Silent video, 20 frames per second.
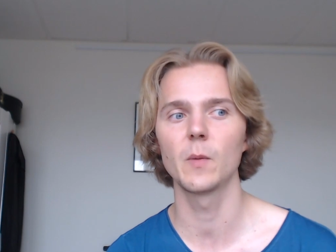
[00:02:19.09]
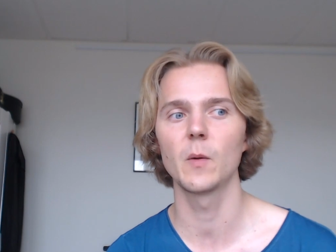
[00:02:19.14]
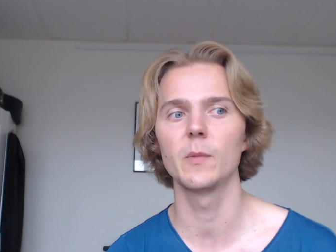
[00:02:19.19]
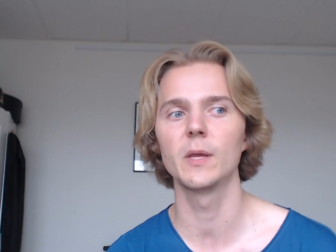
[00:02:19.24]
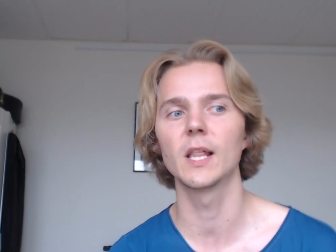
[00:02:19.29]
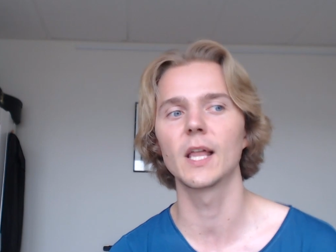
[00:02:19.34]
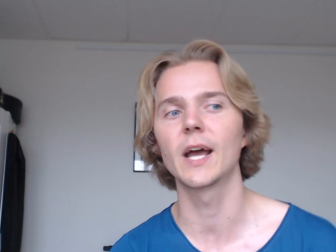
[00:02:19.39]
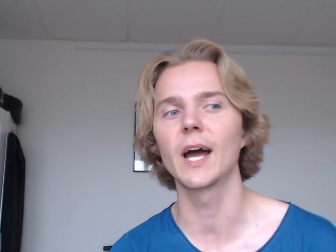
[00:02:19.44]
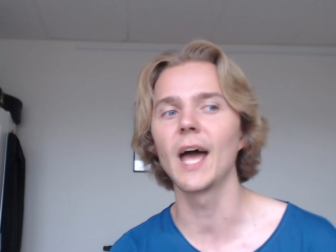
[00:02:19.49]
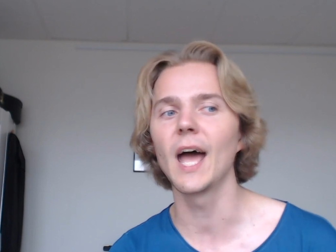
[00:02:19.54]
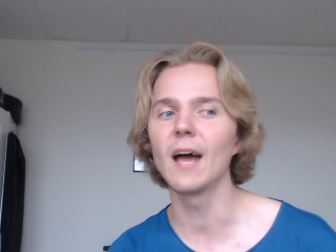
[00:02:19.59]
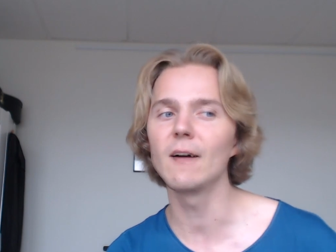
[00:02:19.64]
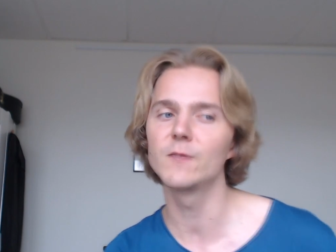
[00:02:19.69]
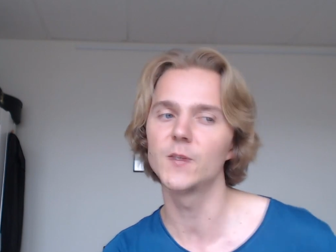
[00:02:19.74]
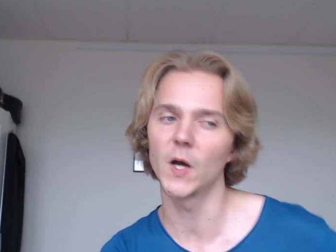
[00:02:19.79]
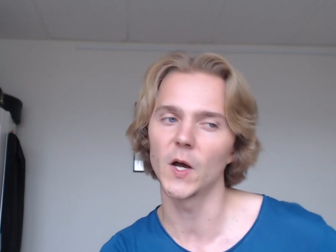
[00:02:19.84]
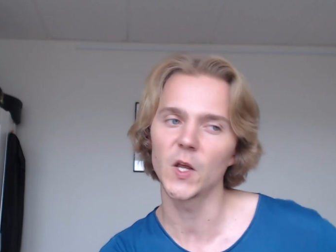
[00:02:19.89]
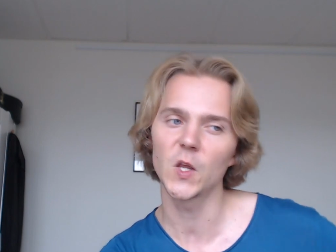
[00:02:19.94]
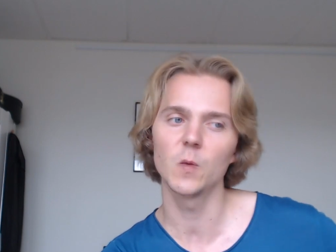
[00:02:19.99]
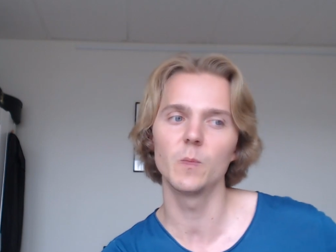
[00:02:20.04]
I mean like I have
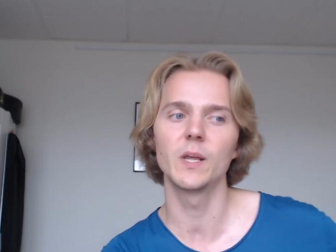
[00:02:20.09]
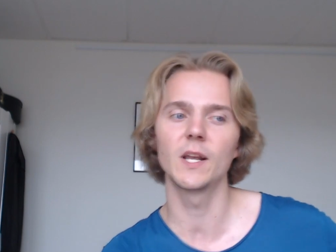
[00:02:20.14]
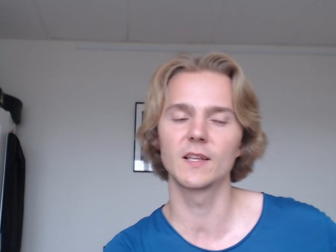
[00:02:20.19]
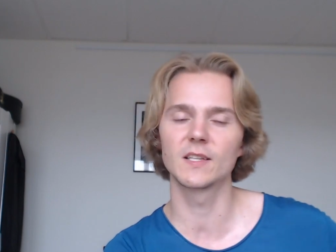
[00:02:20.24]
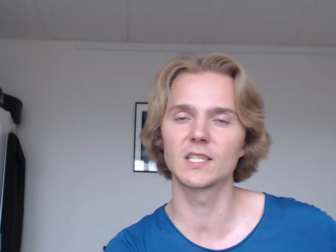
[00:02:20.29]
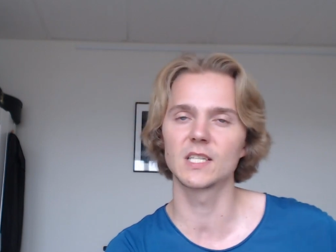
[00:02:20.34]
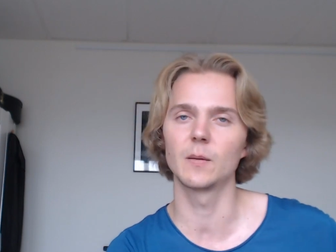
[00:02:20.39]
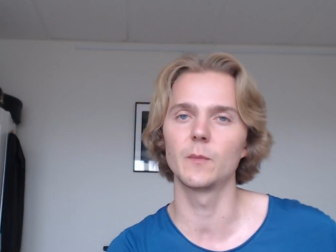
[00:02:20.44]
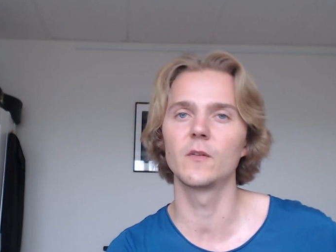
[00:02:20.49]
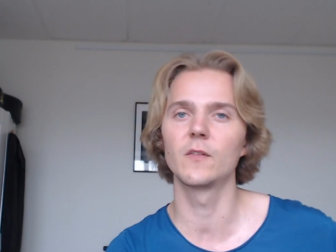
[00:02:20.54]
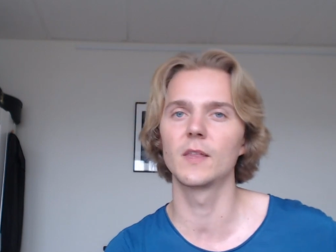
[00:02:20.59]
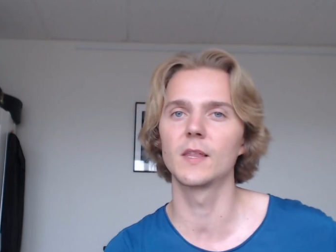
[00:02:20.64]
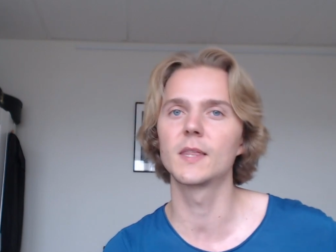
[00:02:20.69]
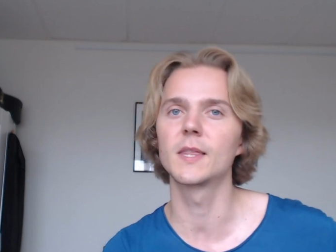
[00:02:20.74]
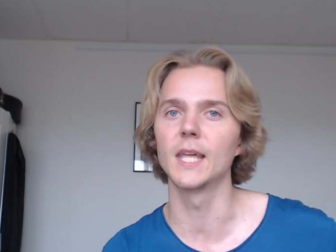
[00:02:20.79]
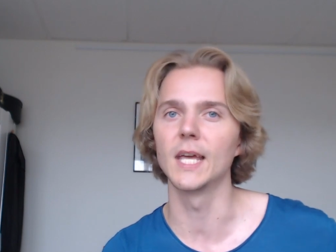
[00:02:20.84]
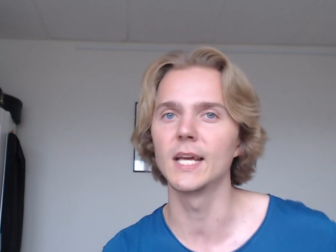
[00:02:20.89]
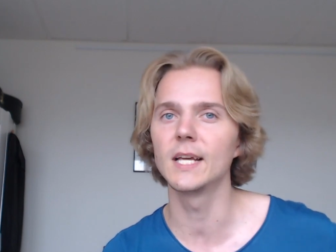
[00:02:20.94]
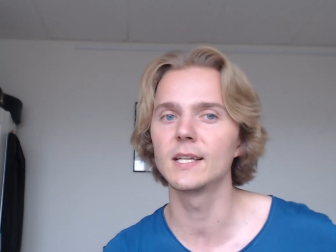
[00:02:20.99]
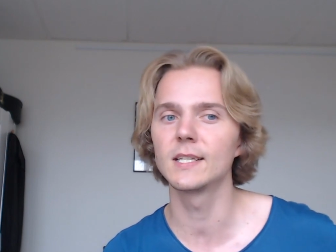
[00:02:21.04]
documented some of the
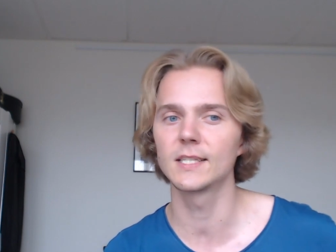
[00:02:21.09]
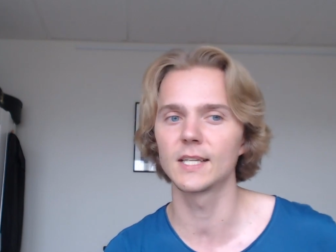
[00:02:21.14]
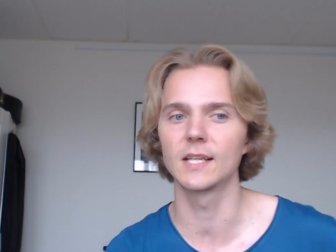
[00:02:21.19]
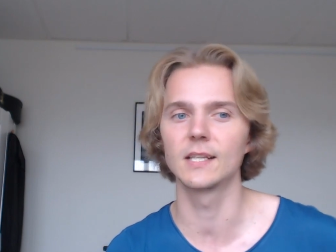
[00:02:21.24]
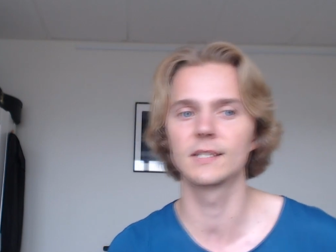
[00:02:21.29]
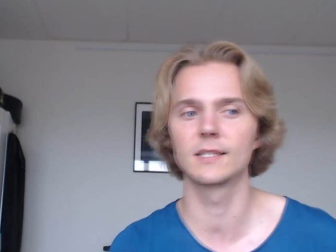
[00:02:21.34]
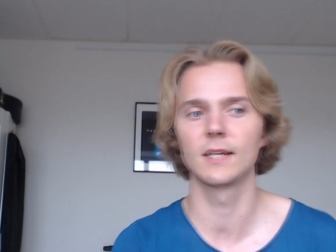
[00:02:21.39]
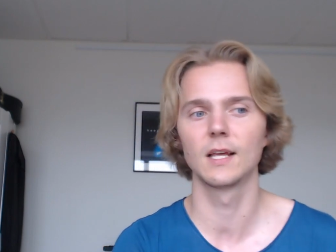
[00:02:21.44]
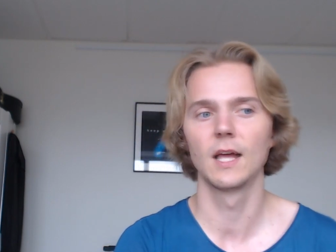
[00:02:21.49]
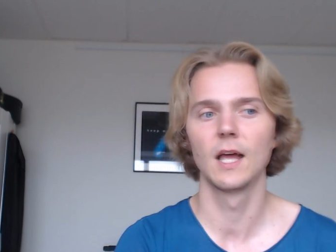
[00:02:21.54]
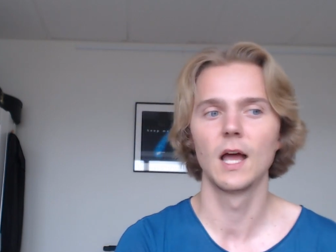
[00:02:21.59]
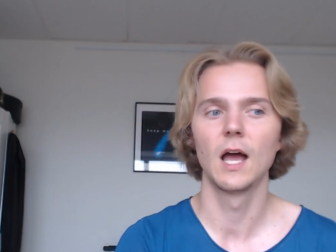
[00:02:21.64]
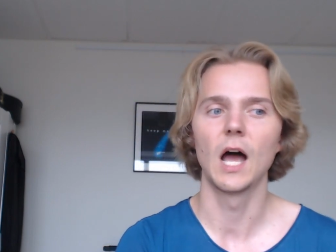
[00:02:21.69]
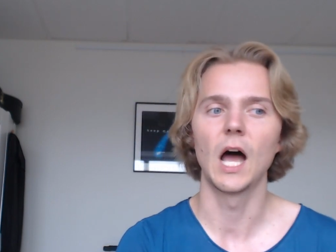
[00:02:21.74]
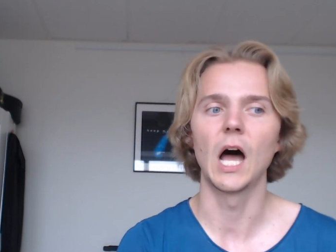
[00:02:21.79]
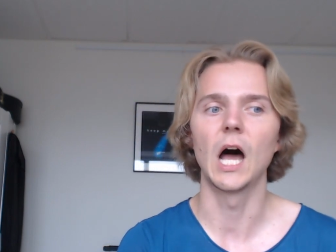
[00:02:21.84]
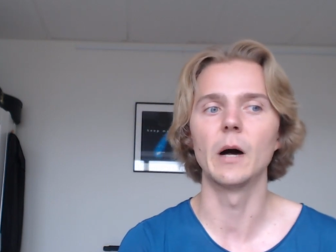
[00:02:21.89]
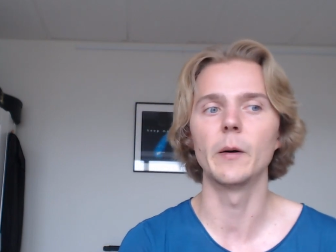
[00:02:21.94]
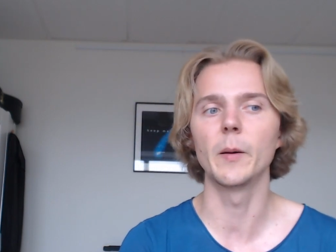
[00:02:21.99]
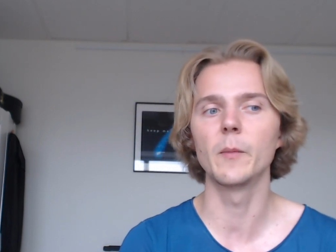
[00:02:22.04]
things and
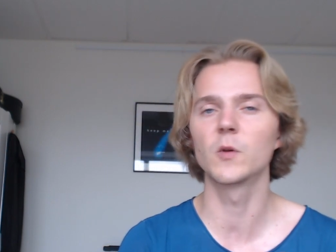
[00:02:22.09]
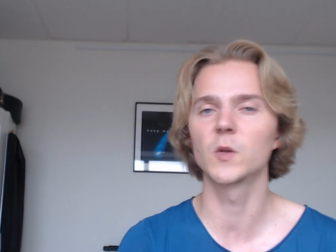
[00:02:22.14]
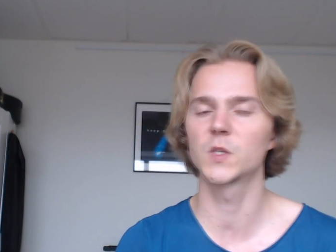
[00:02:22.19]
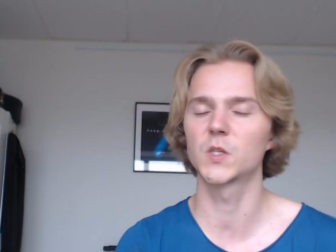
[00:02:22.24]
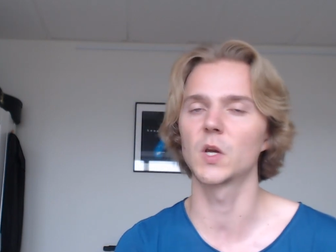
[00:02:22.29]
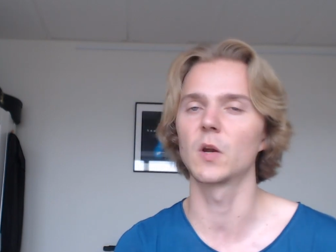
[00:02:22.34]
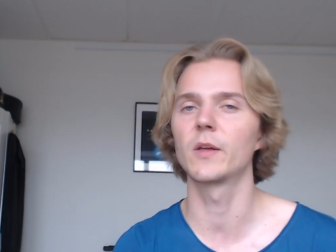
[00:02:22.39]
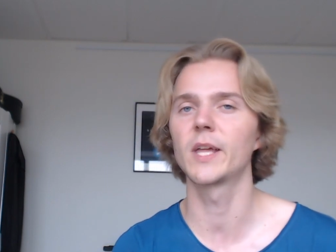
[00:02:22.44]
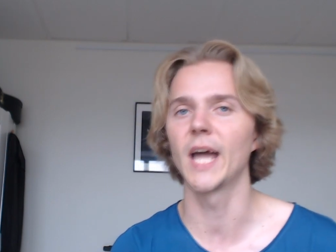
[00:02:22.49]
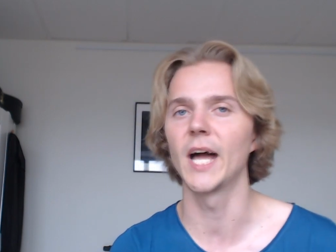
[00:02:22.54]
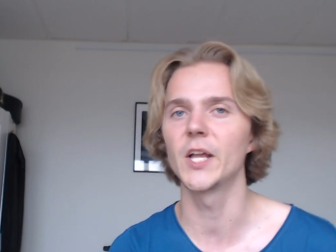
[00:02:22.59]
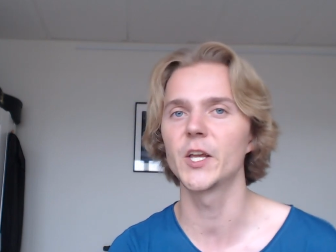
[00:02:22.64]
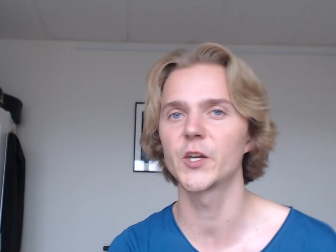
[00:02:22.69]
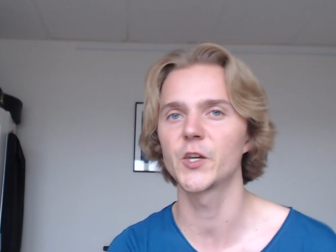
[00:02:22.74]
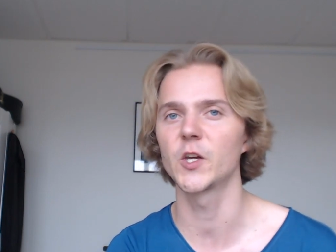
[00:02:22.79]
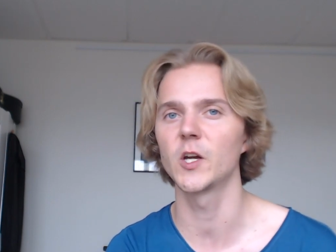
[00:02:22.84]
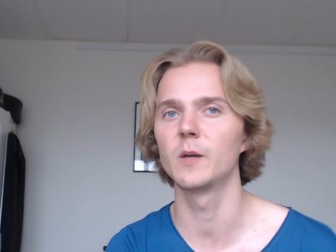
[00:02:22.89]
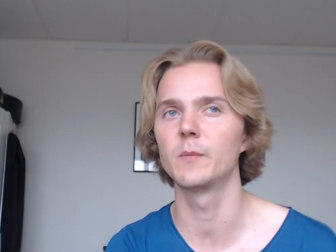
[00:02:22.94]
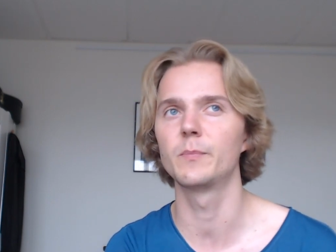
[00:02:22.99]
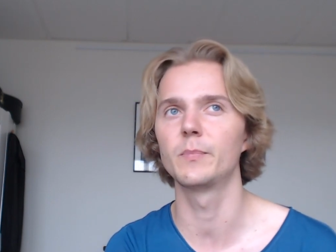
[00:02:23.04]
I'm able to sort of
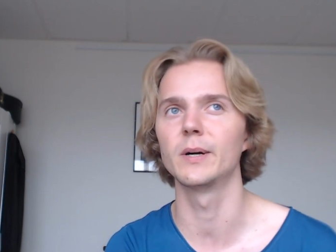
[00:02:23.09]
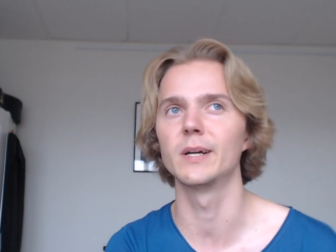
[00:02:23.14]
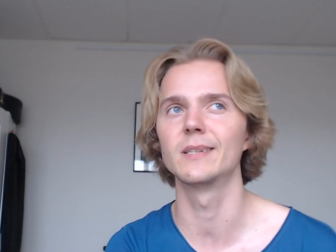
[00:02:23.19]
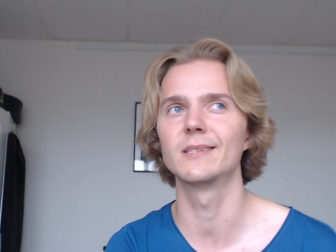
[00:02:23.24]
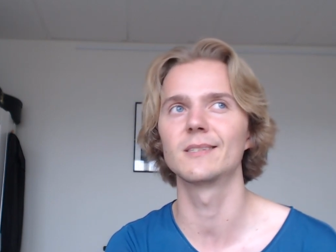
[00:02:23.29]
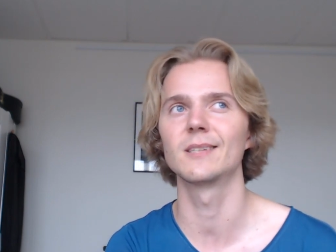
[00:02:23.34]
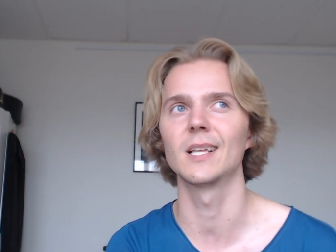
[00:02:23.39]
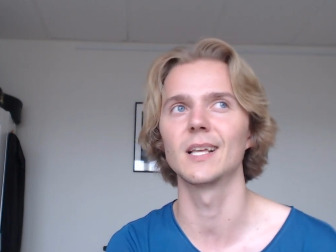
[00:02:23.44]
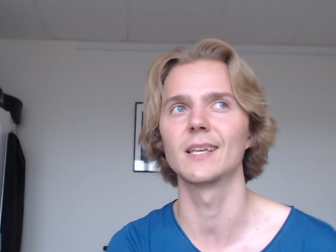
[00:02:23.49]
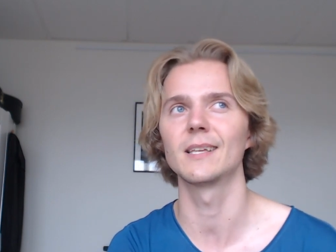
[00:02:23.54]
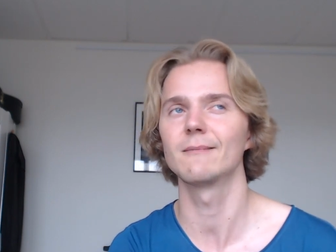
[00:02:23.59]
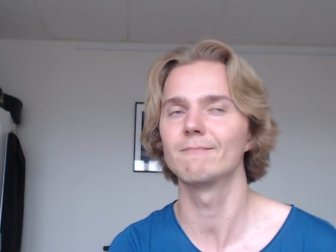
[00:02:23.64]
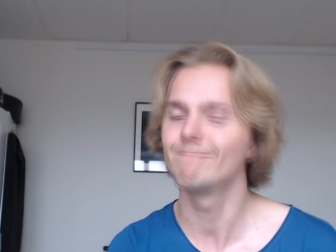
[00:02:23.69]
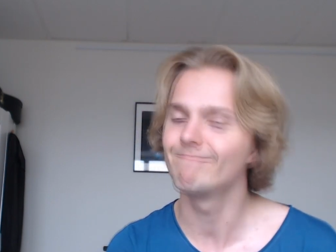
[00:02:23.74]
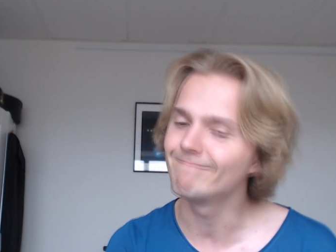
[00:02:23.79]
catch up, but like